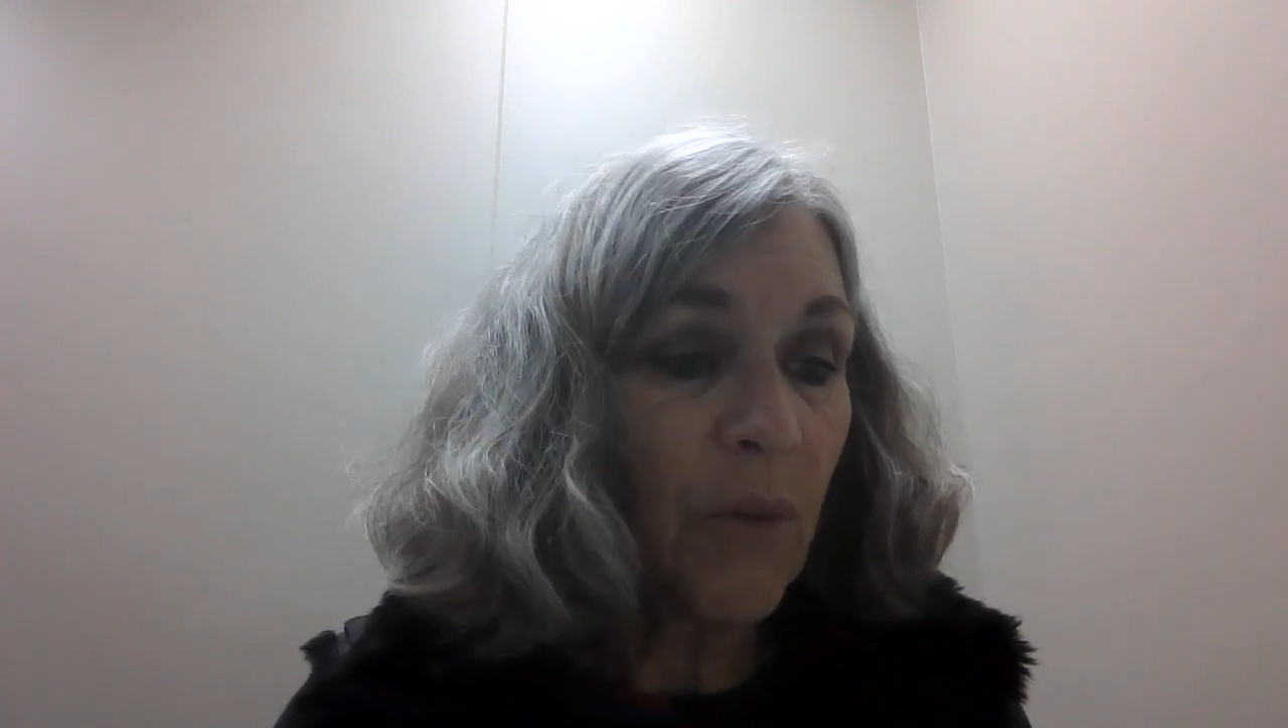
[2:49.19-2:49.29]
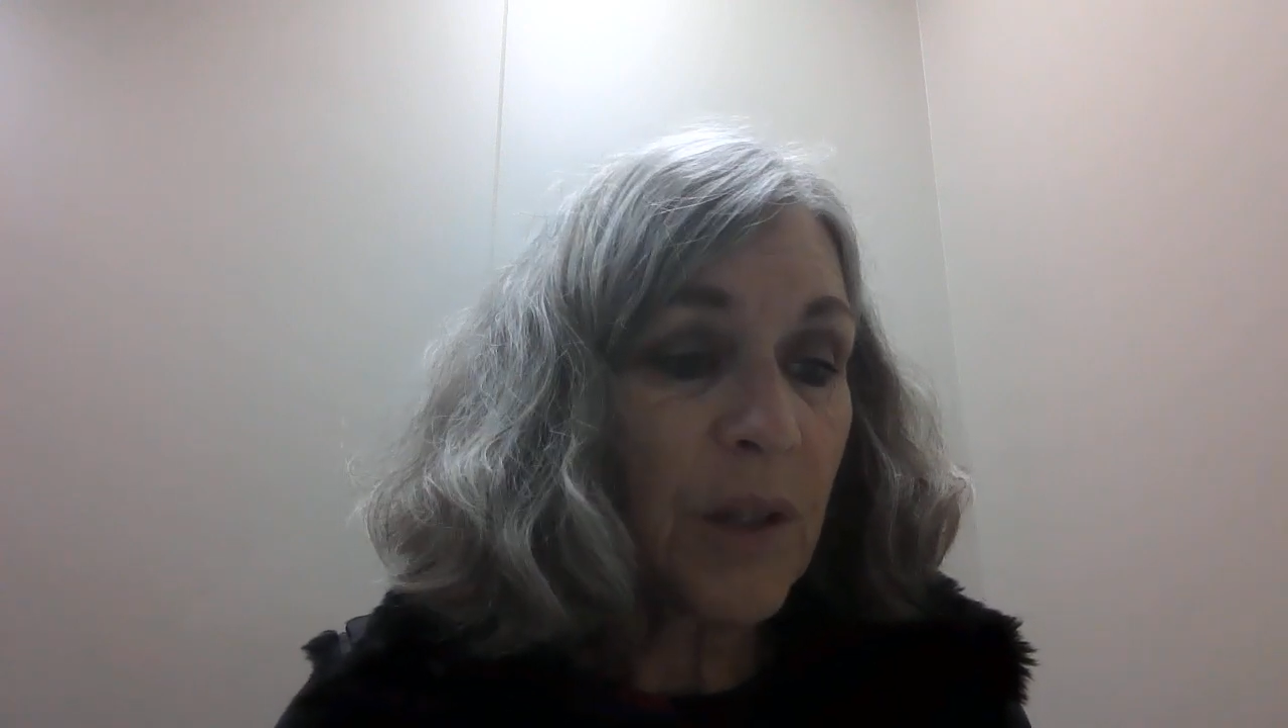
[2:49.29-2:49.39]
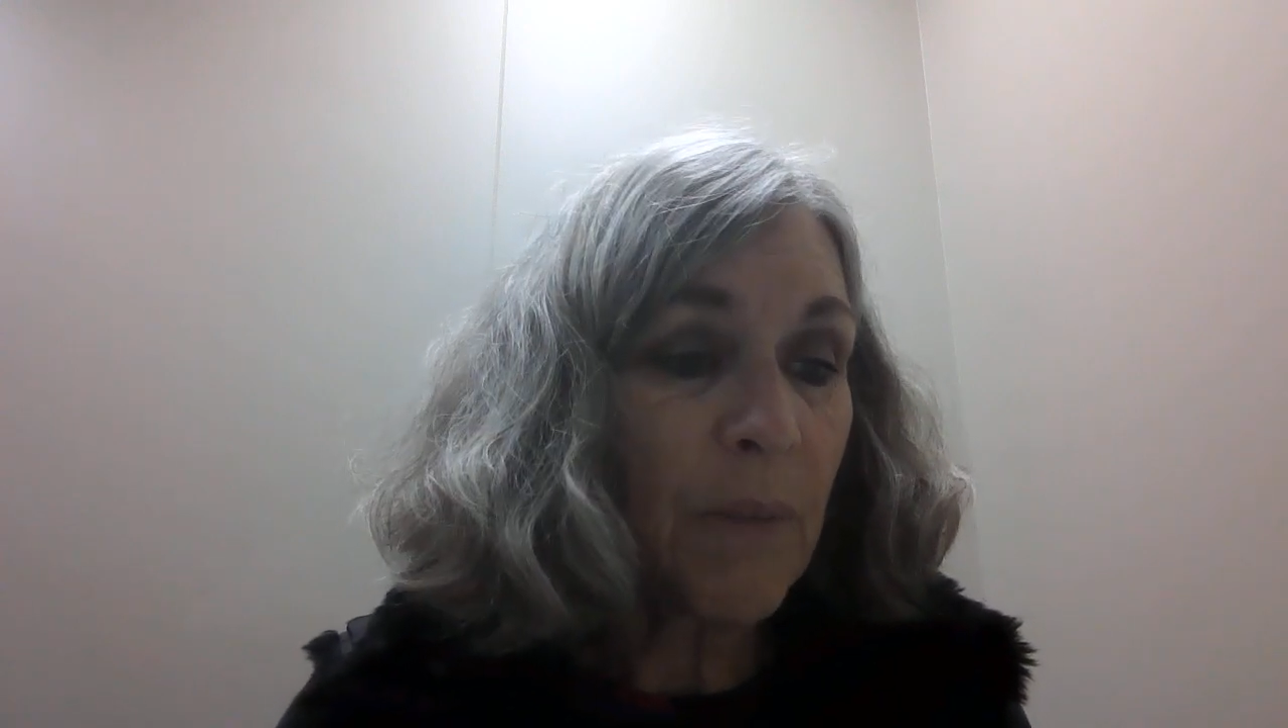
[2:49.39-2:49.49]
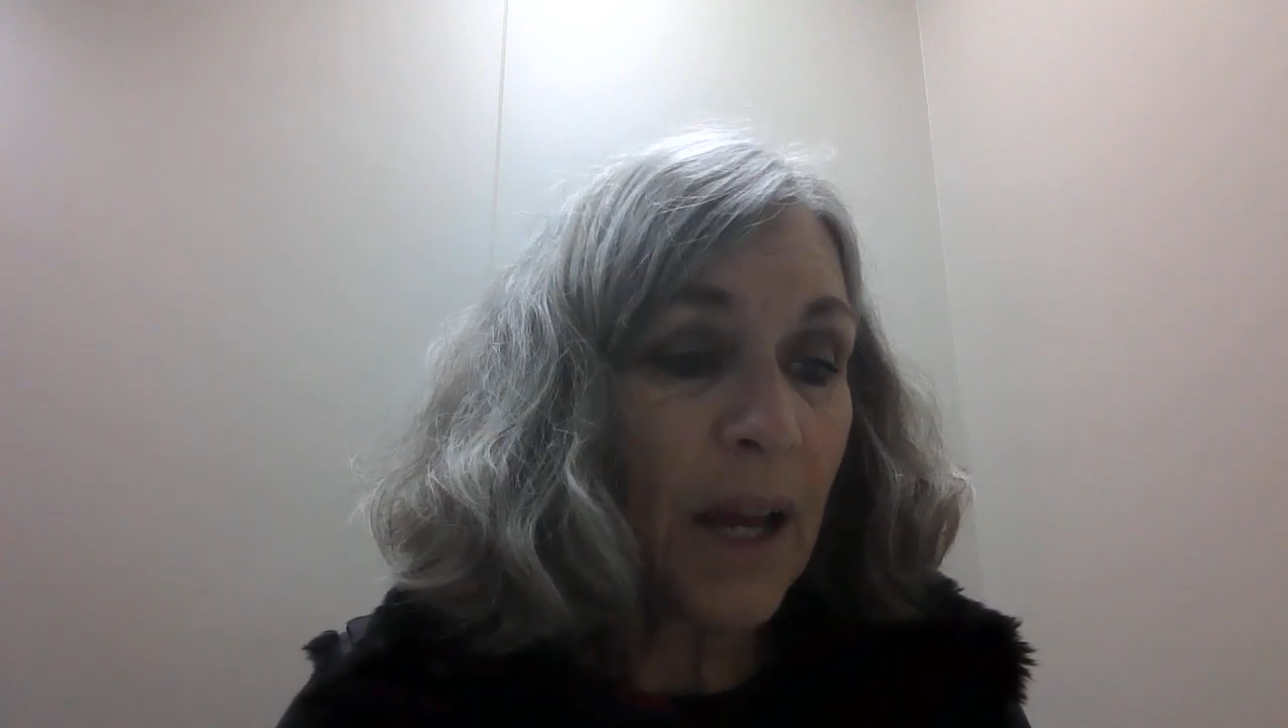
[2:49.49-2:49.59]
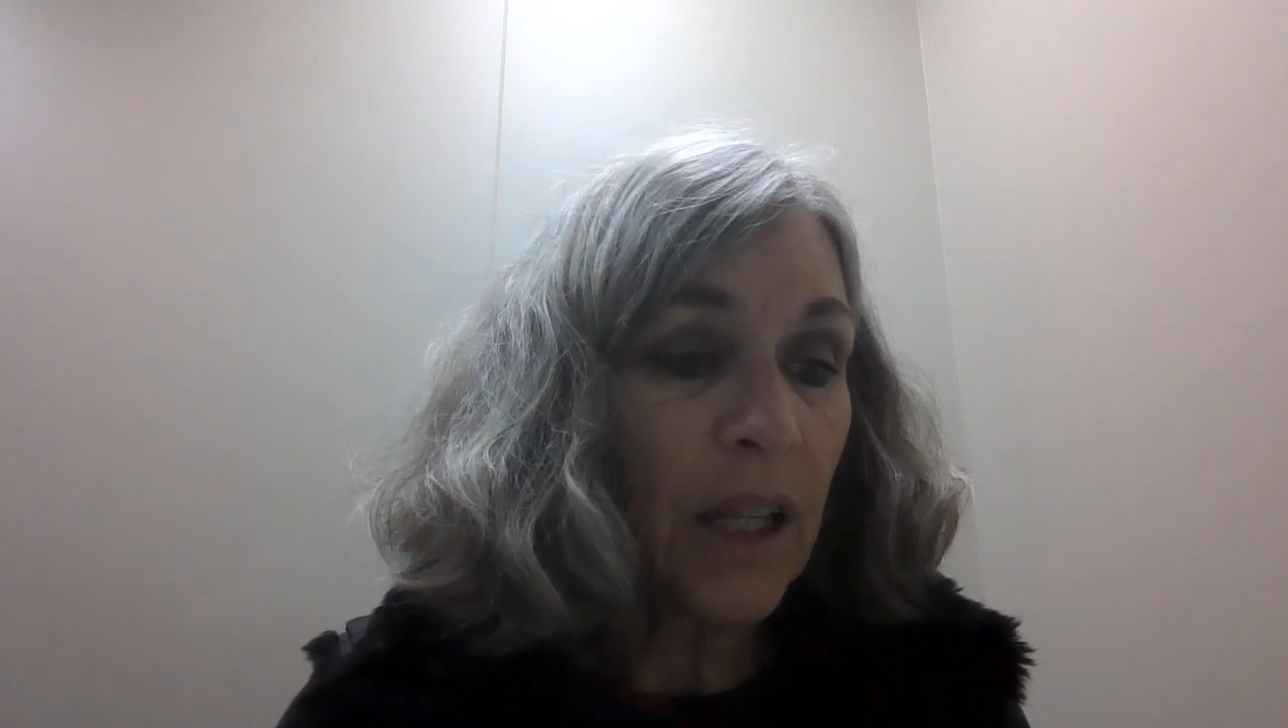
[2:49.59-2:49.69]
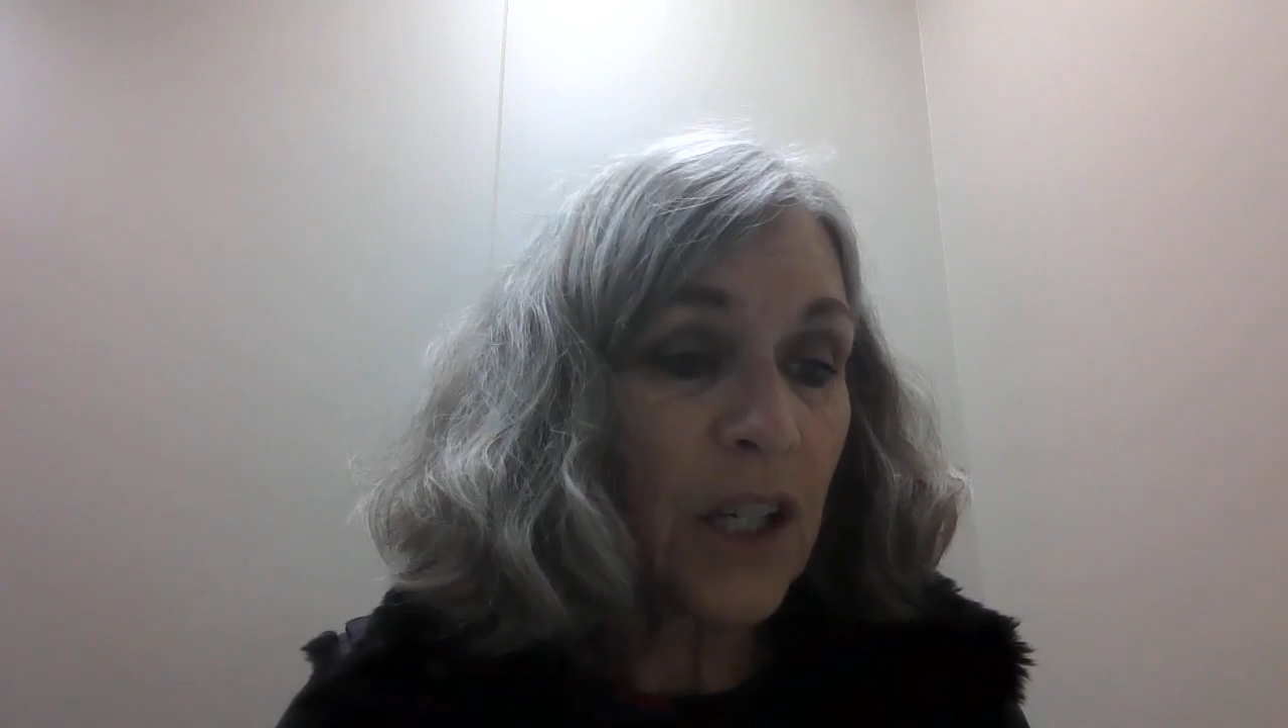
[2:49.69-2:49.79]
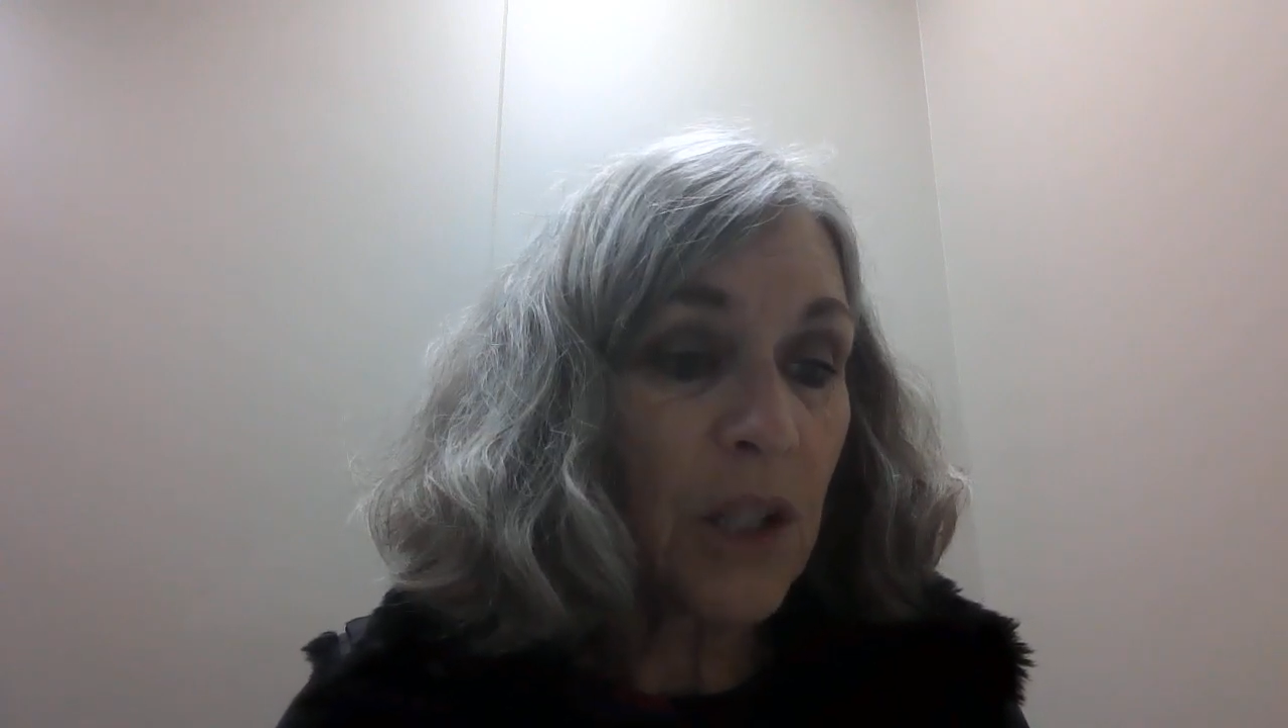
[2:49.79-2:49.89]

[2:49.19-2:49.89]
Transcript: was badly